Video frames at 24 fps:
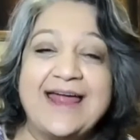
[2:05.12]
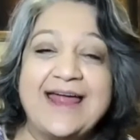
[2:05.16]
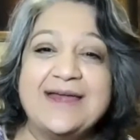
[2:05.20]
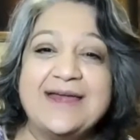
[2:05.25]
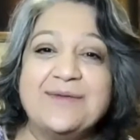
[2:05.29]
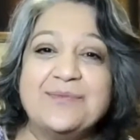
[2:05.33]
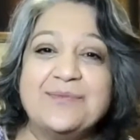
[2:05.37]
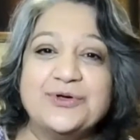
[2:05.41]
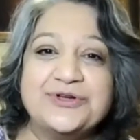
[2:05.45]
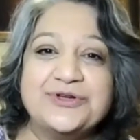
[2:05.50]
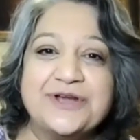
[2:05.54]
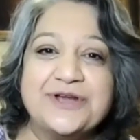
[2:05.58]
and
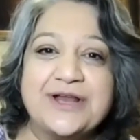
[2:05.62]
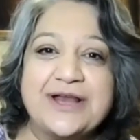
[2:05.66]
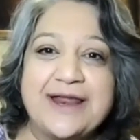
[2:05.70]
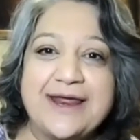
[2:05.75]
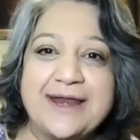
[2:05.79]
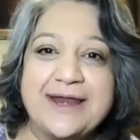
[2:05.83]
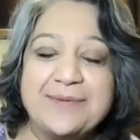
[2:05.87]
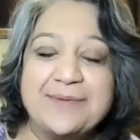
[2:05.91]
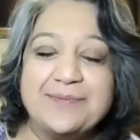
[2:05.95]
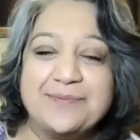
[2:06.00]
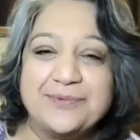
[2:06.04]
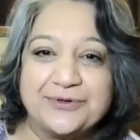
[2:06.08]
emotional
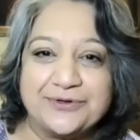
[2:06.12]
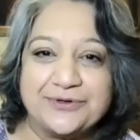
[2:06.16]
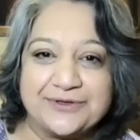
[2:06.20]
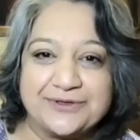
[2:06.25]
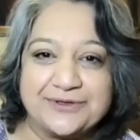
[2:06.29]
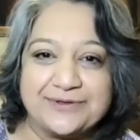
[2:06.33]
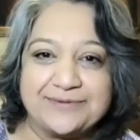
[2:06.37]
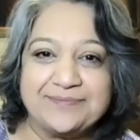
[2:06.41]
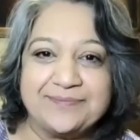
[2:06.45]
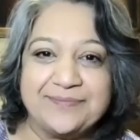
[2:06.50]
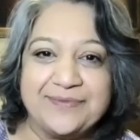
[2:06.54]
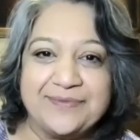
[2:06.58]
input.
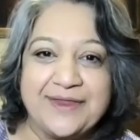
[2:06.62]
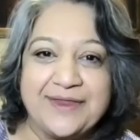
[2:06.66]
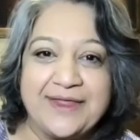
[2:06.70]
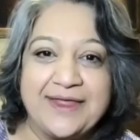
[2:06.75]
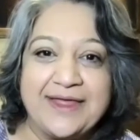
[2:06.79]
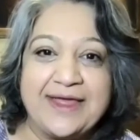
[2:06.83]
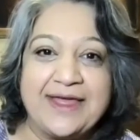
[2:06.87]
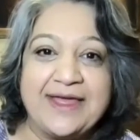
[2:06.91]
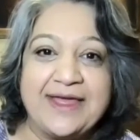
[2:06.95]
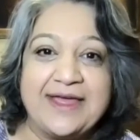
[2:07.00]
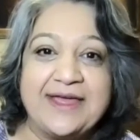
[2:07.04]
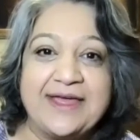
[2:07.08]

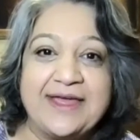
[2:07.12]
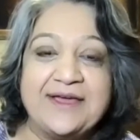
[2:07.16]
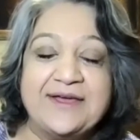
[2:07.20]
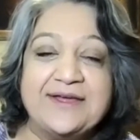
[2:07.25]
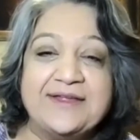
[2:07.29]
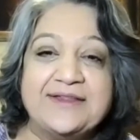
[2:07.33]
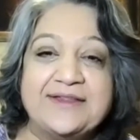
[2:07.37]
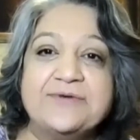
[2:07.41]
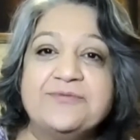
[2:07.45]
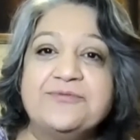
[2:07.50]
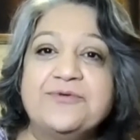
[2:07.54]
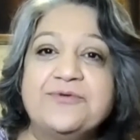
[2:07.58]

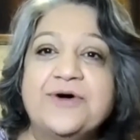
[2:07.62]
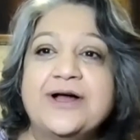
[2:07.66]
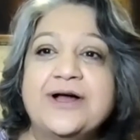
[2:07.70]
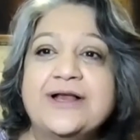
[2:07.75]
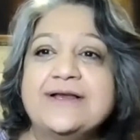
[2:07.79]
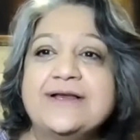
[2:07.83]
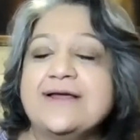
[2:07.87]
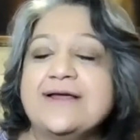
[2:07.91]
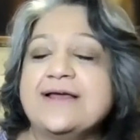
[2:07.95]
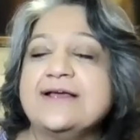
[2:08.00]
The world